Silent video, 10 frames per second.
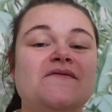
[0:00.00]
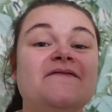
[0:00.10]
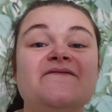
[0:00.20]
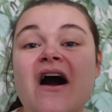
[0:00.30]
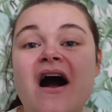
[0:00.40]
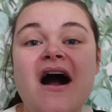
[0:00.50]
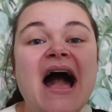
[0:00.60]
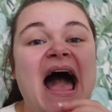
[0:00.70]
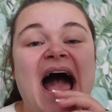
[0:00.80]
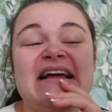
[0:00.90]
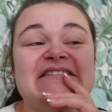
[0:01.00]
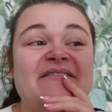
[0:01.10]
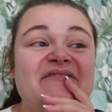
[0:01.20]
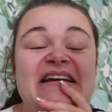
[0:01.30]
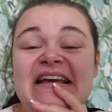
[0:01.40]
far. And
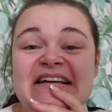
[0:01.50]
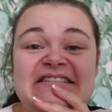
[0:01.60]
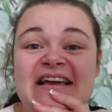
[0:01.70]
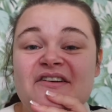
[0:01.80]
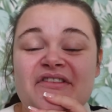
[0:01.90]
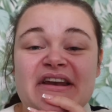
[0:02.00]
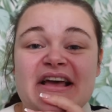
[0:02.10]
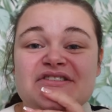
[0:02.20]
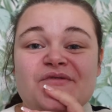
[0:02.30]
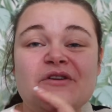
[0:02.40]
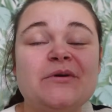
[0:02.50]
I'm really excited for the next few